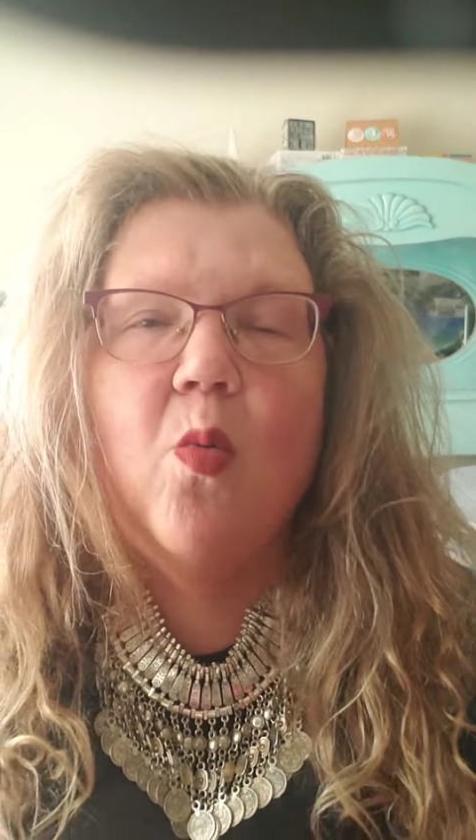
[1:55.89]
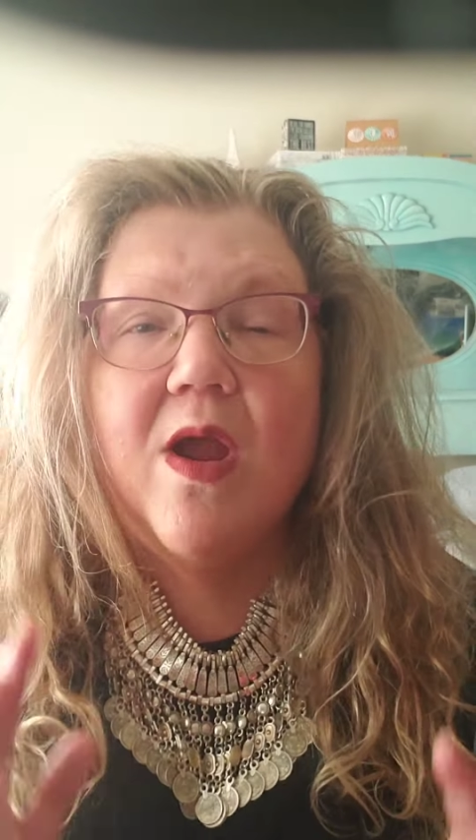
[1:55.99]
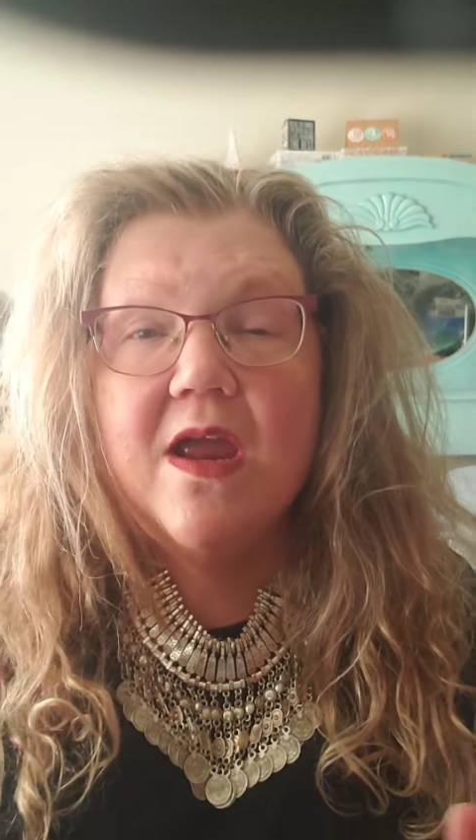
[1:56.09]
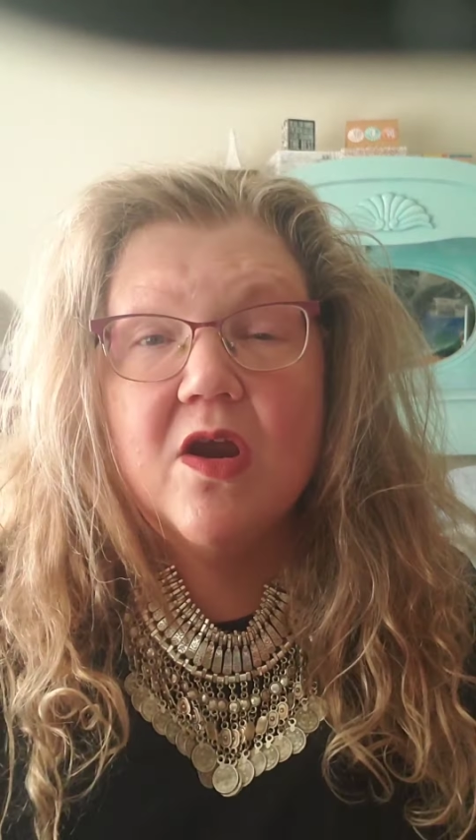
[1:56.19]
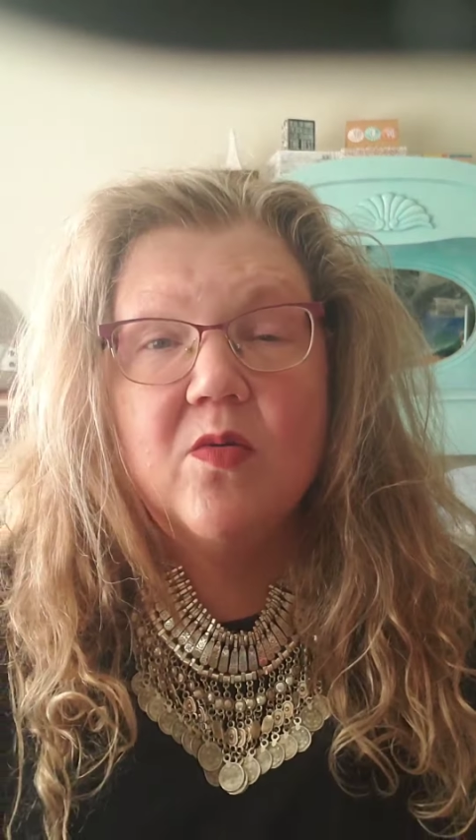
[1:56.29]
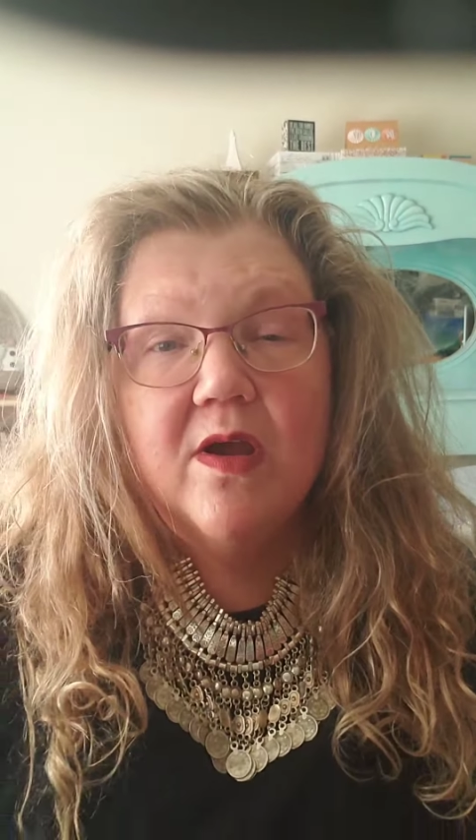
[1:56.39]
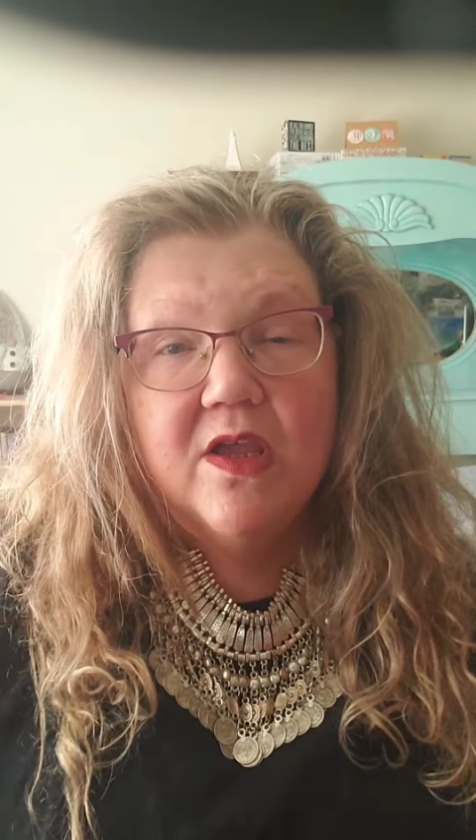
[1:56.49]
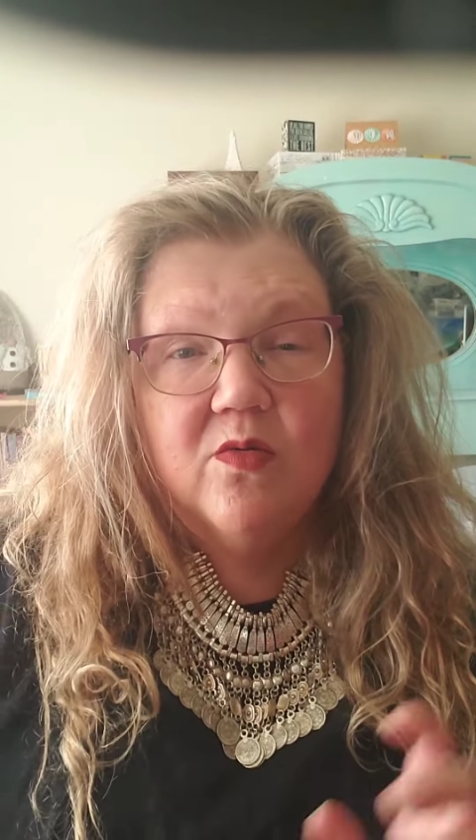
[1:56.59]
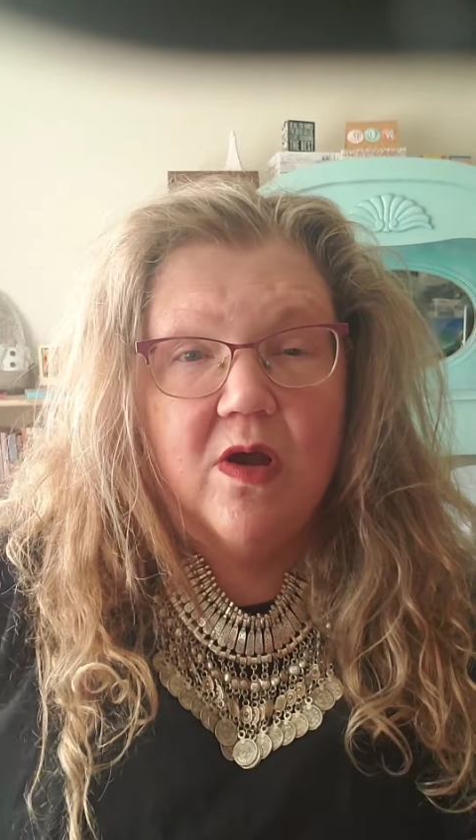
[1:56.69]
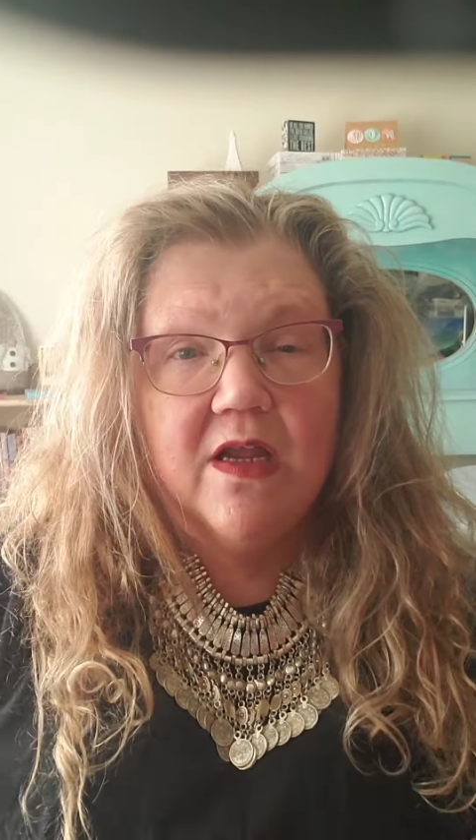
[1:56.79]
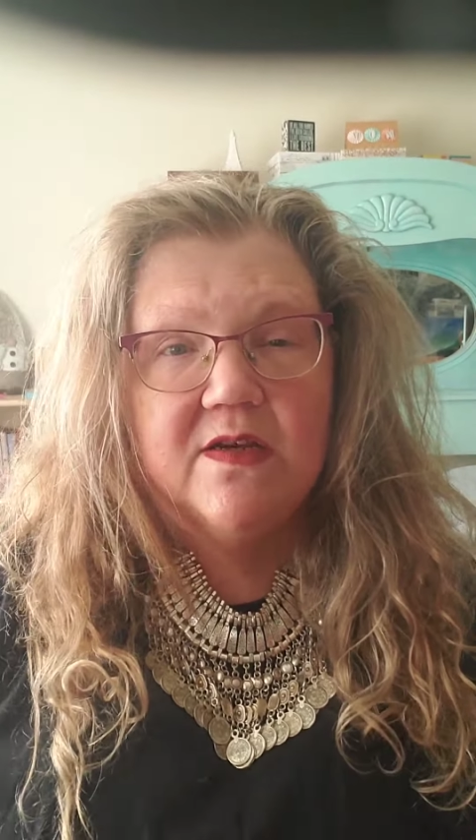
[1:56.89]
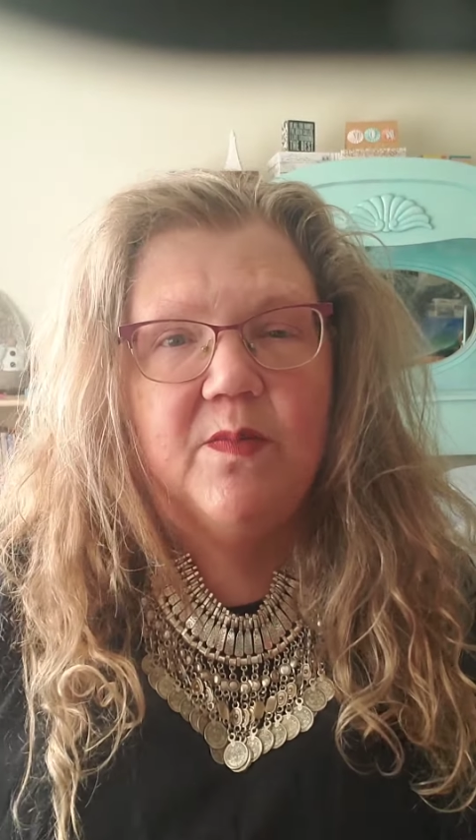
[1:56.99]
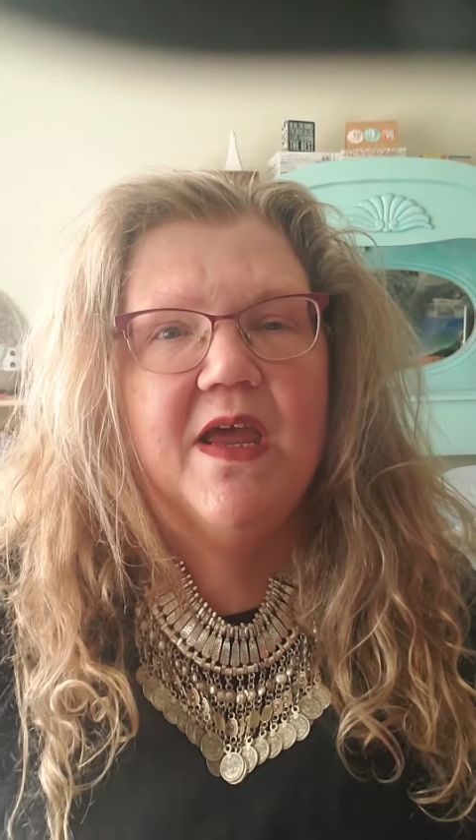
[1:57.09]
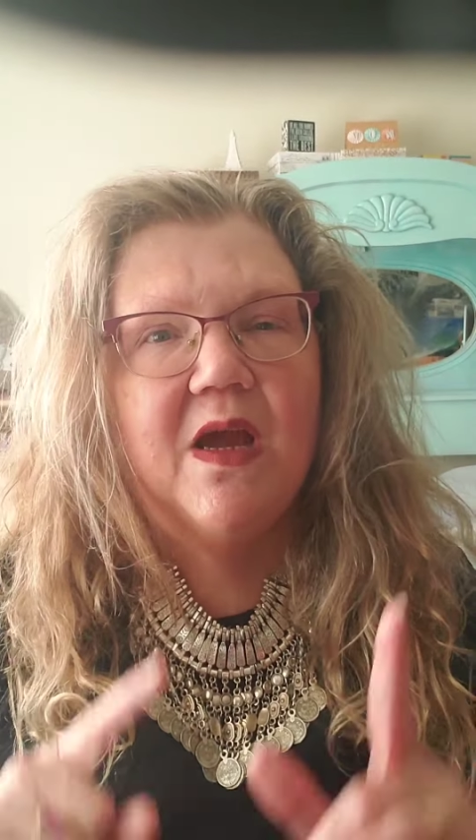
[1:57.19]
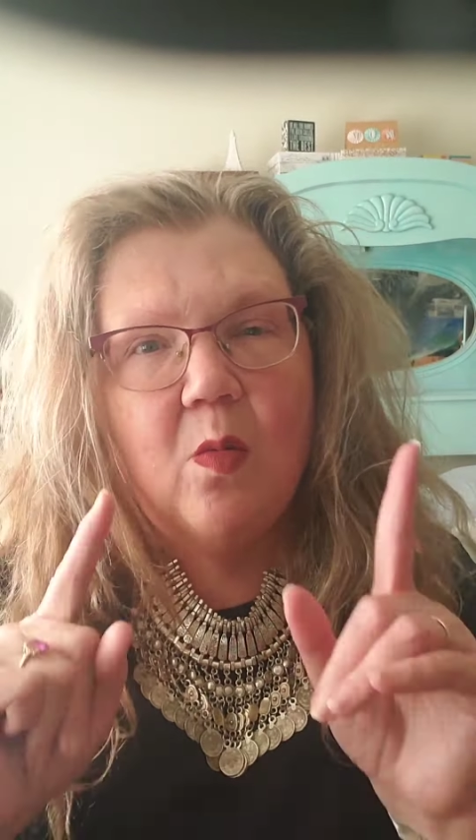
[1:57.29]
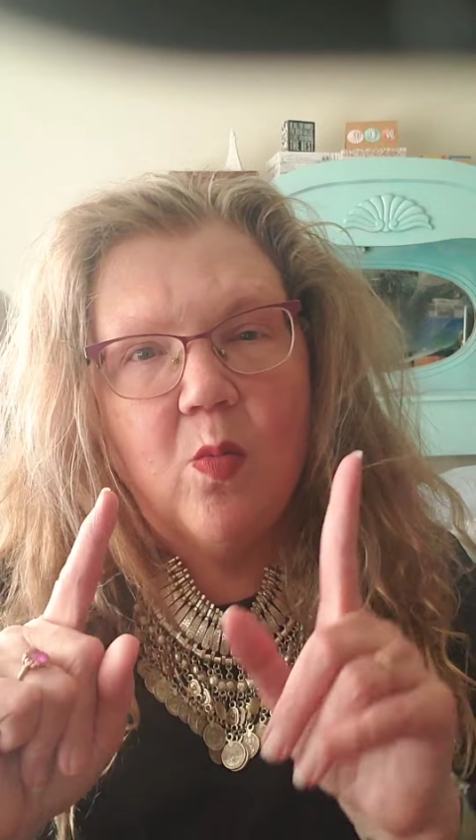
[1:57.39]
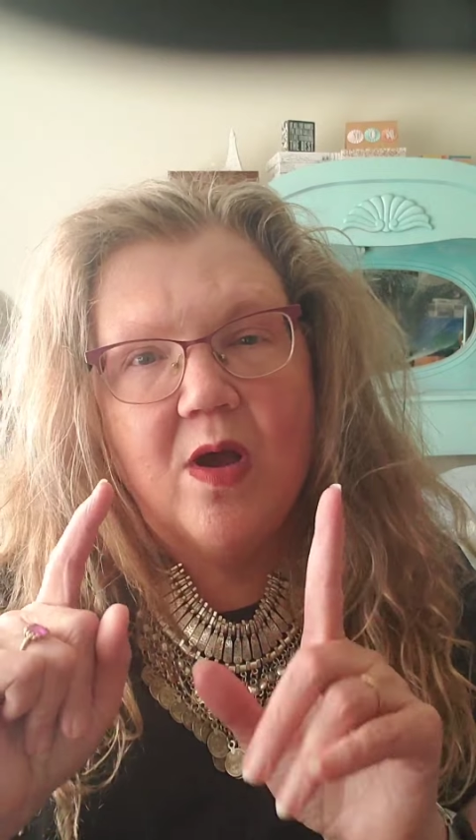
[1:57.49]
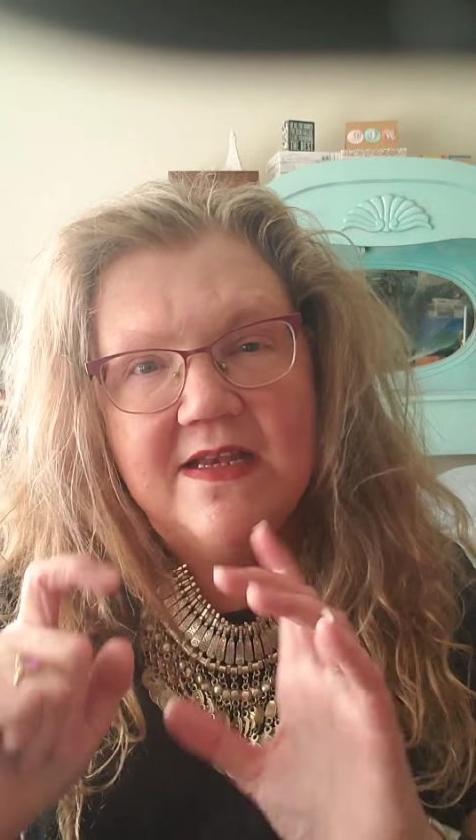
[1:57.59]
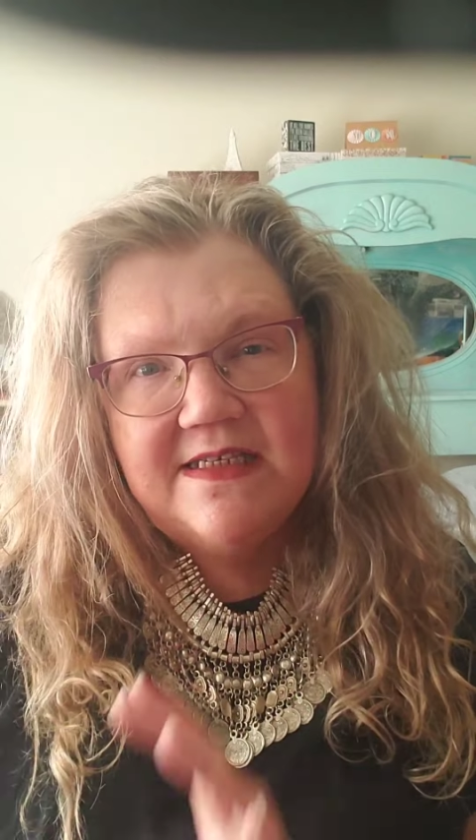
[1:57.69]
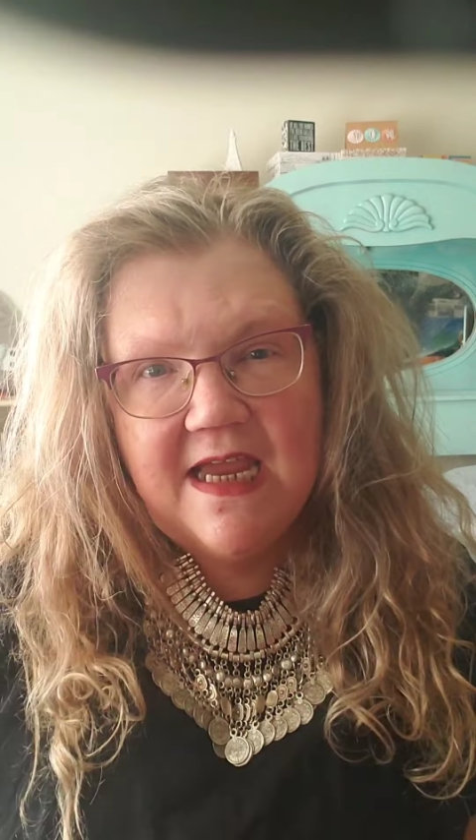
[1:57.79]
Wear what you want. Pick
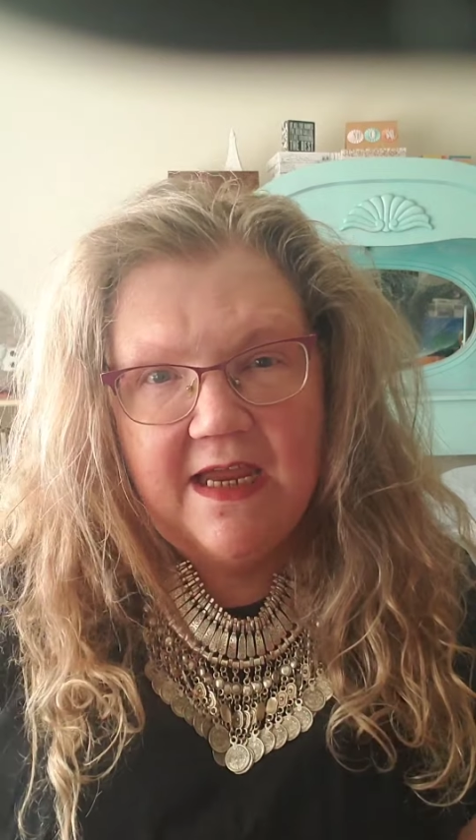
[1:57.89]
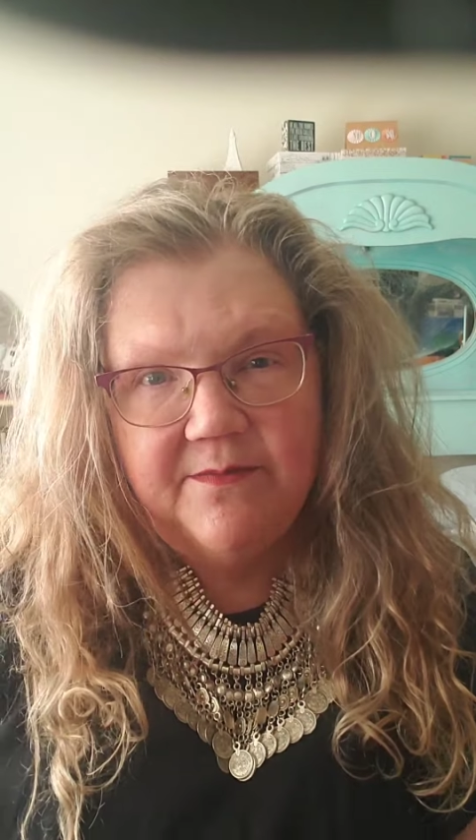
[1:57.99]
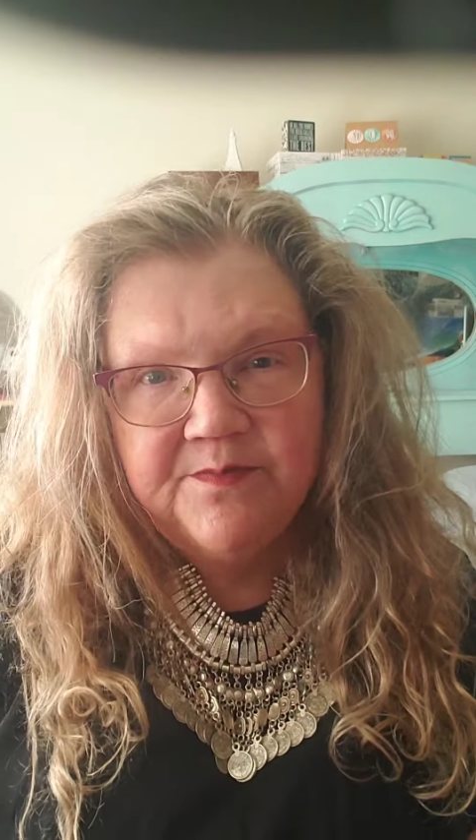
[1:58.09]
one day.